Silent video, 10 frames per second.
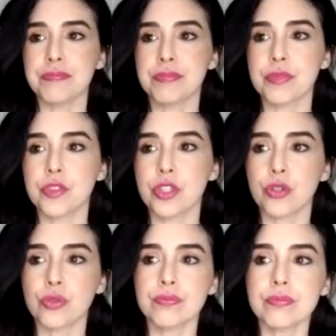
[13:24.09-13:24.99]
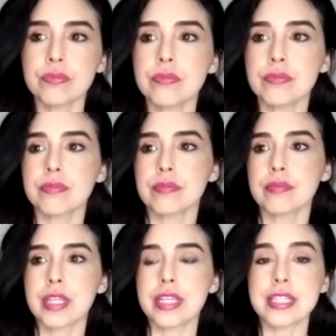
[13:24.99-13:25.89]
you know,
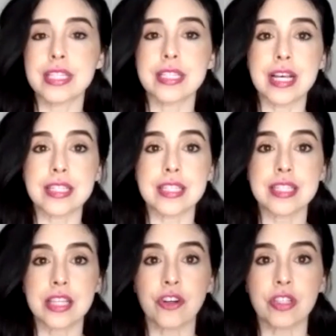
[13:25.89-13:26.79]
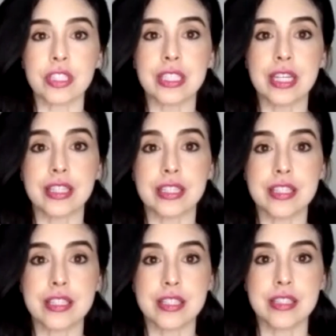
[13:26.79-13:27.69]
it isn't necessarily like
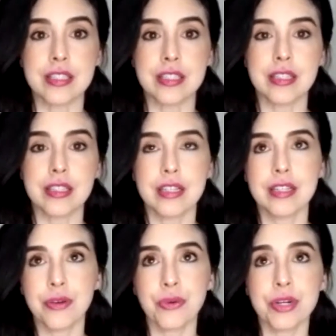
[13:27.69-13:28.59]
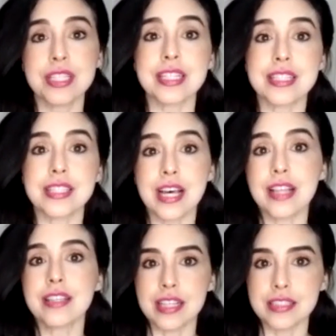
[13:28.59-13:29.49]
this, I don't want to say death
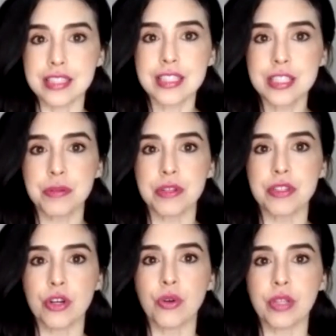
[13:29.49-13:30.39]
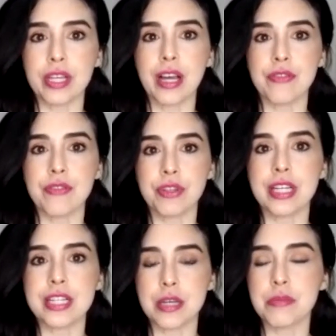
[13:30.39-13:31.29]
sentence, but you know, like I feel
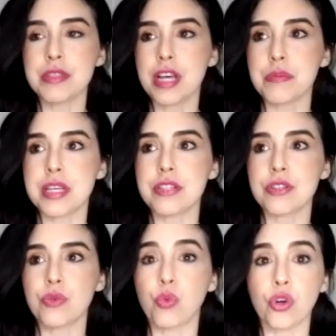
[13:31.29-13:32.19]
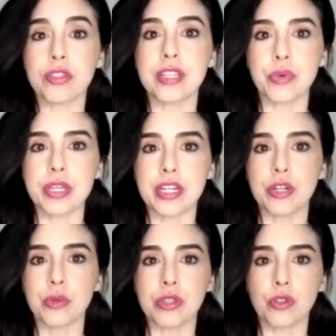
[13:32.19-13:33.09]
like sometimes that's a word that we hear
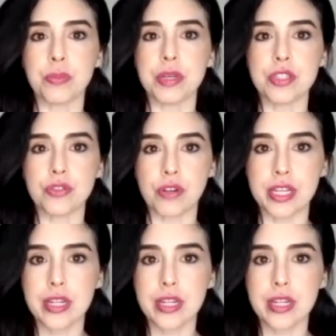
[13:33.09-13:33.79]
with lupus, right?